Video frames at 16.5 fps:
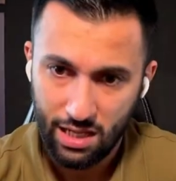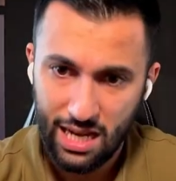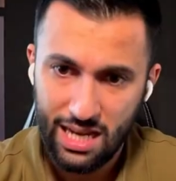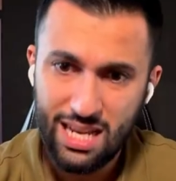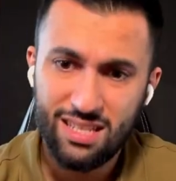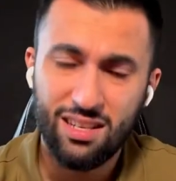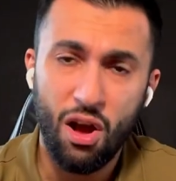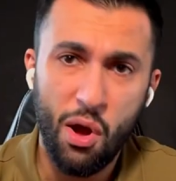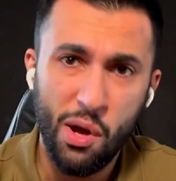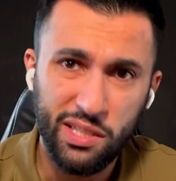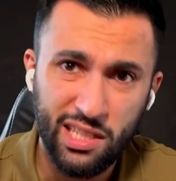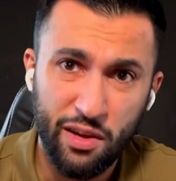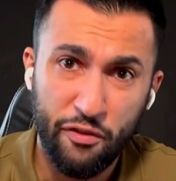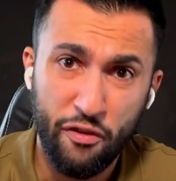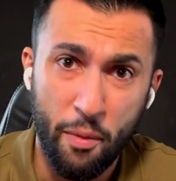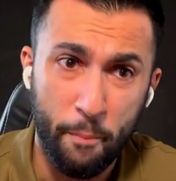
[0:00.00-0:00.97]
And he's
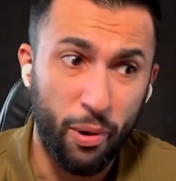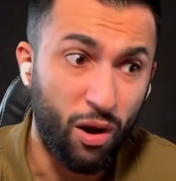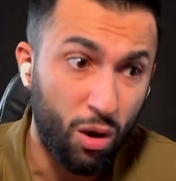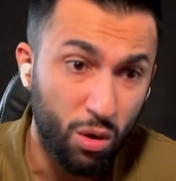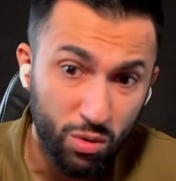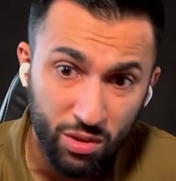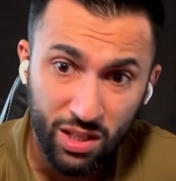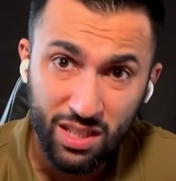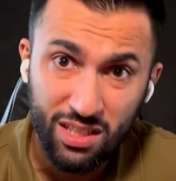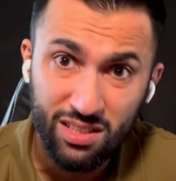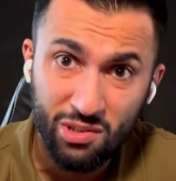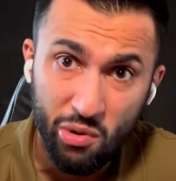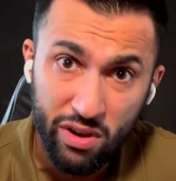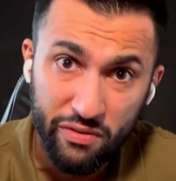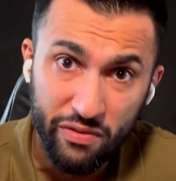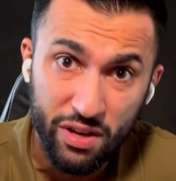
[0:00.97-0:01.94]
asking for ponies,
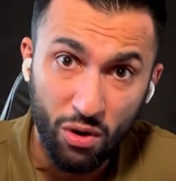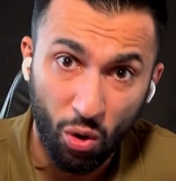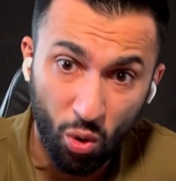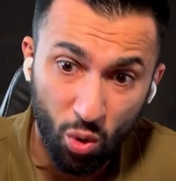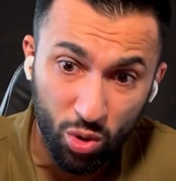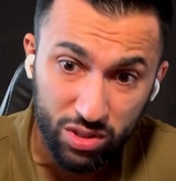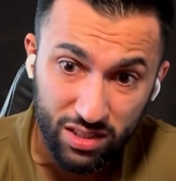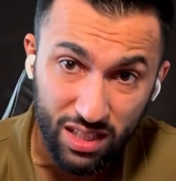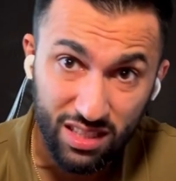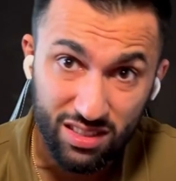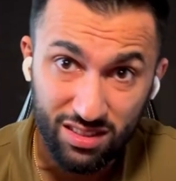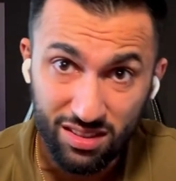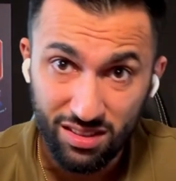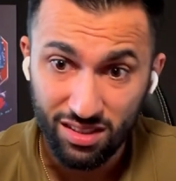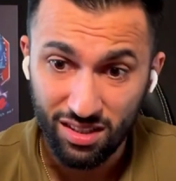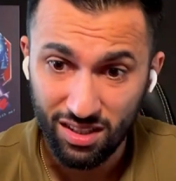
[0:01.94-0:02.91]
not even
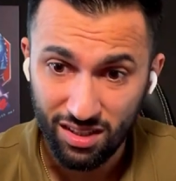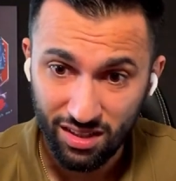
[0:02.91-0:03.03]
horses?